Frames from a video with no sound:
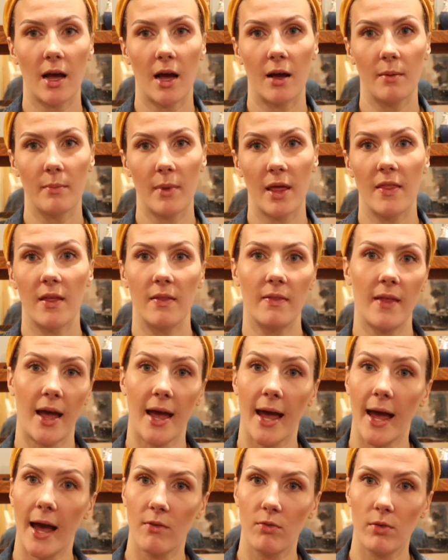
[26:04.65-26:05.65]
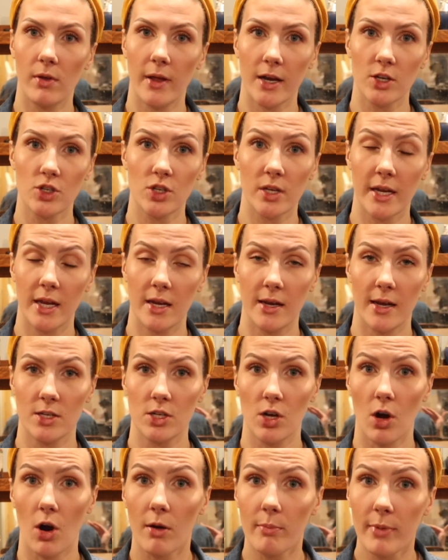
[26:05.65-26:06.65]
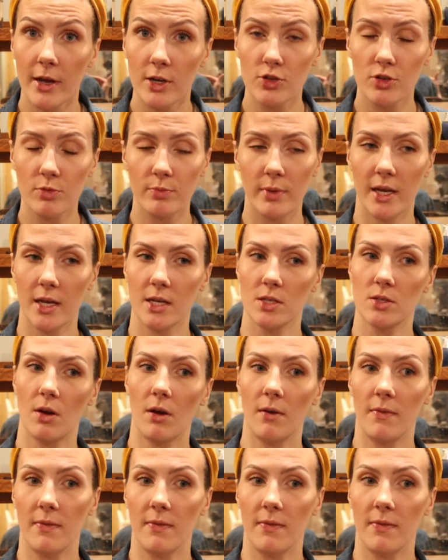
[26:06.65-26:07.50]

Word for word: um, and then that half will actually connect to our bedroom because